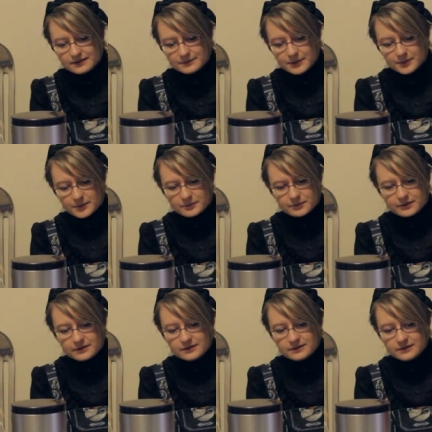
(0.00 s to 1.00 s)
Maybe a bit
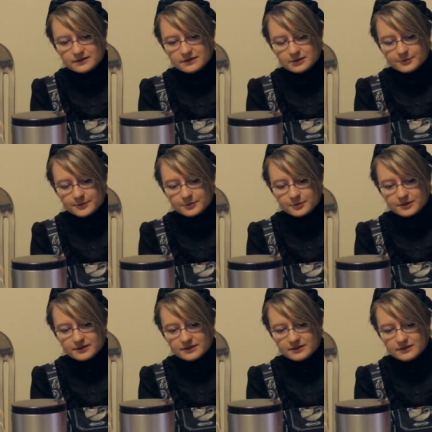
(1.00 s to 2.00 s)
more. A little bit more.